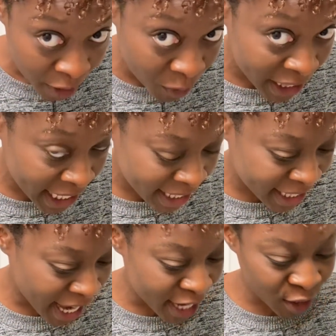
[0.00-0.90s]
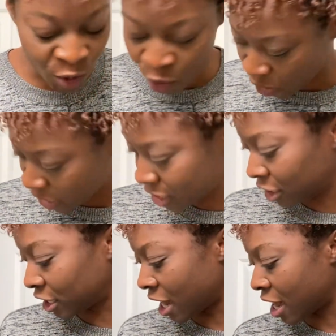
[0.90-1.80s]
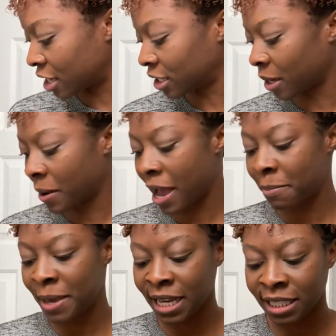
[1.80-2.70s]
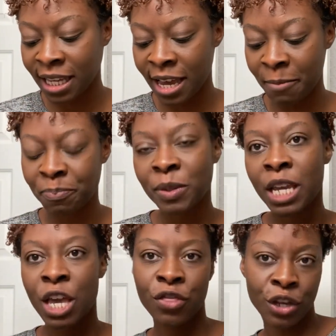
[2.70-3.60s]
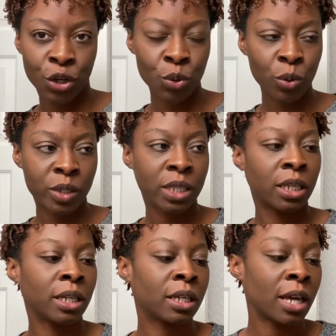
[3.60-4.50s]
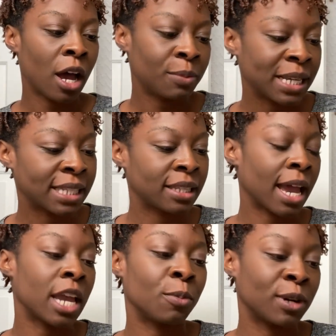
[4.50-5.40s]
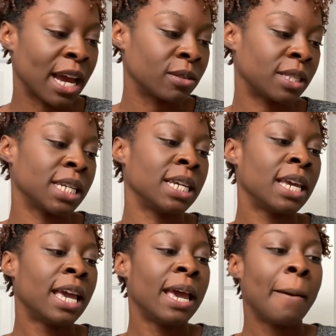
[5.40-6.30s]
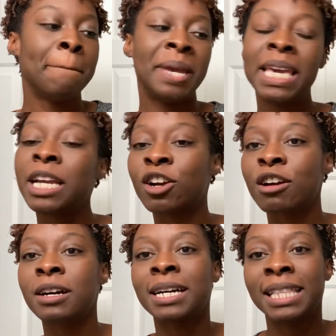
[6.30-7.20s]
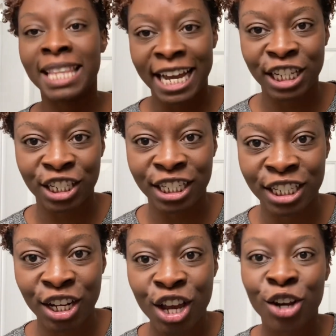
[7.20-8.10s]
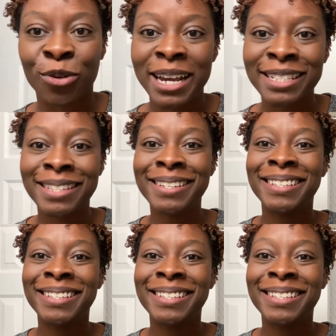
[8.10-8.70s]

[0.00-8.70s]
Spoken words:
with this size coils, y'all. So I picked up the Dukes. I hope that's how you pronounce it. B-Girl Collection, Crazy